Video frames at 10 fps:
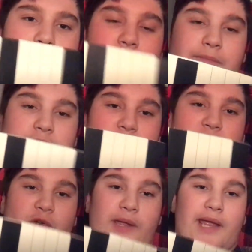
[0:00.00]
ended up
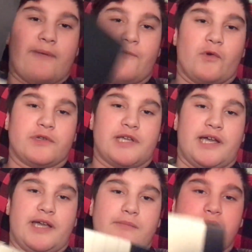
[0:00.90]
layering it 4
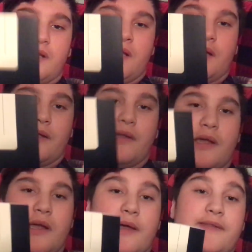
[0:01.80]
times, and
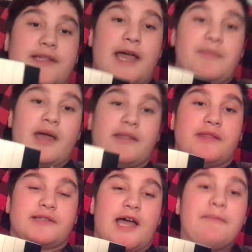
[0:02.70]

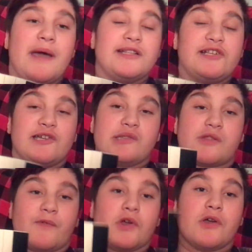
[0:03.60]
the
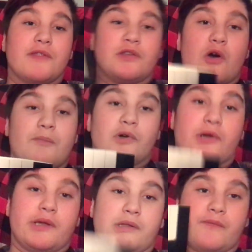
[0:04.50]
dimensions for the
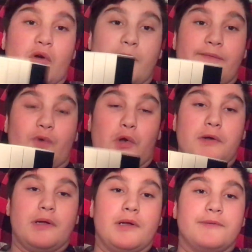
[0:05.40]
notebook is
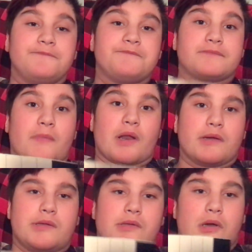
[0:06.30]
4x4.
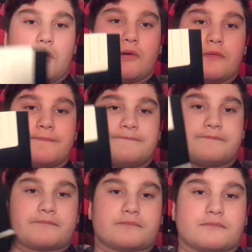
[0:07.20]
So
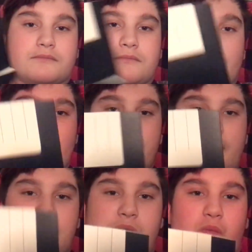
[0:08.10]

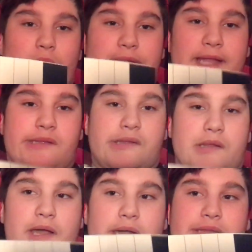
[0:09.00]
that's
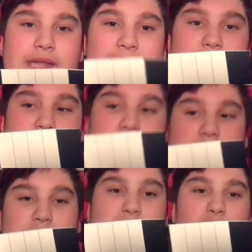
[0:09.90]
the size of
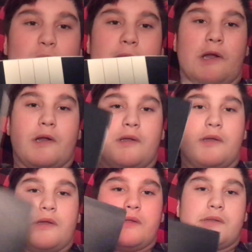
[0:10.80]
the square.
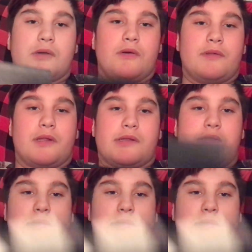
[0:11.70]
So this